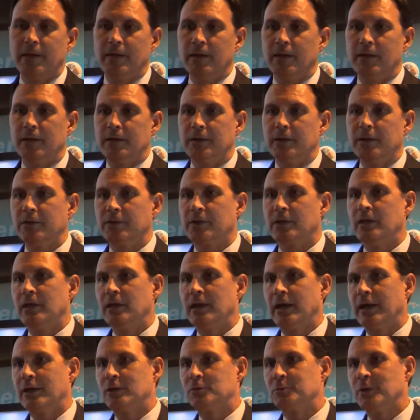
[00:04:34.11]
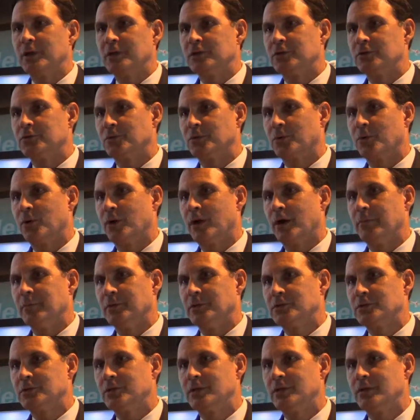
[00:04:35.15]
Another key aspect is
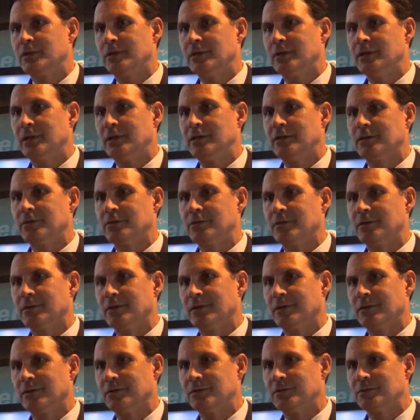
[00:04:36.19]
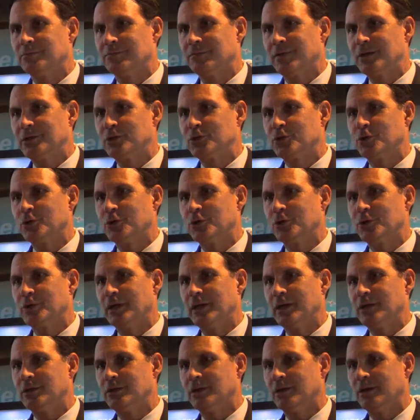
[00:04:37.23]
requirements. You need to make sure
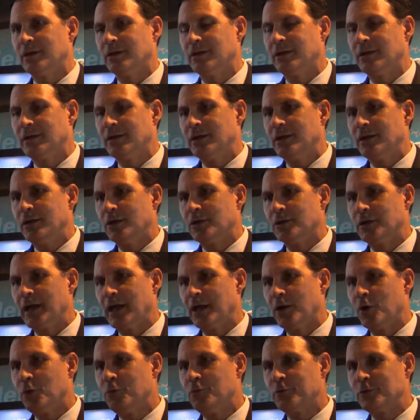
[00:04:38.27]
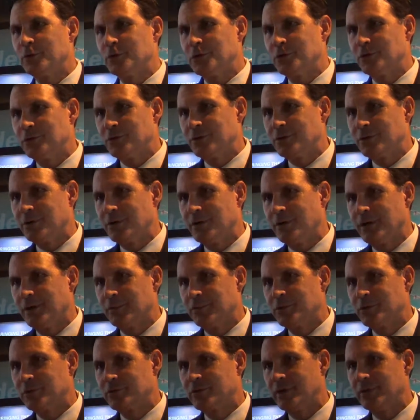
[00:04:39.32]
that you're not over
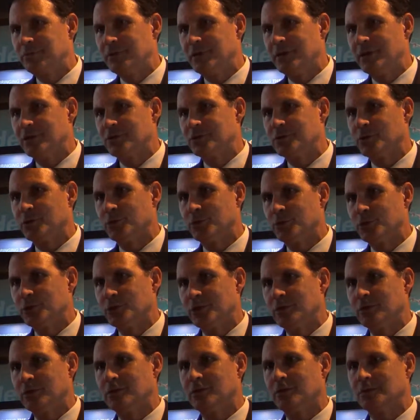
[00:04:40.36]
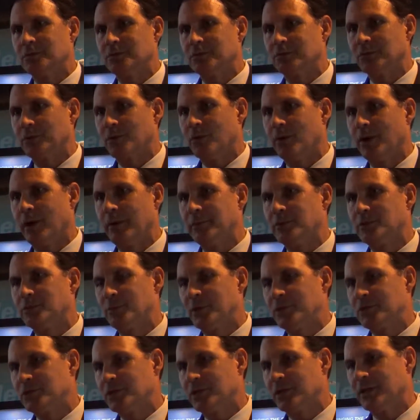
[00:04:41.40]
prescripting a solution in terms of requirements,
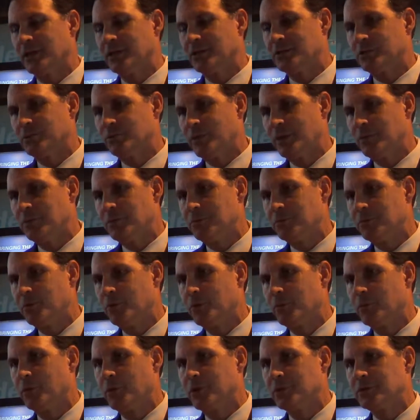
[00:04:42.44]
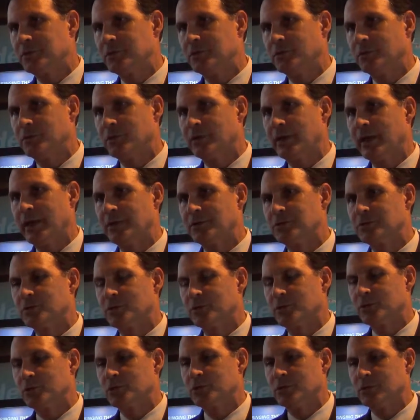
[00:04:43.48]
especially as we move more and more to cloud
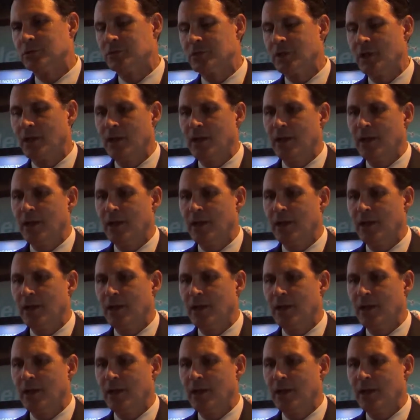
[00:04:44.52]
solutions.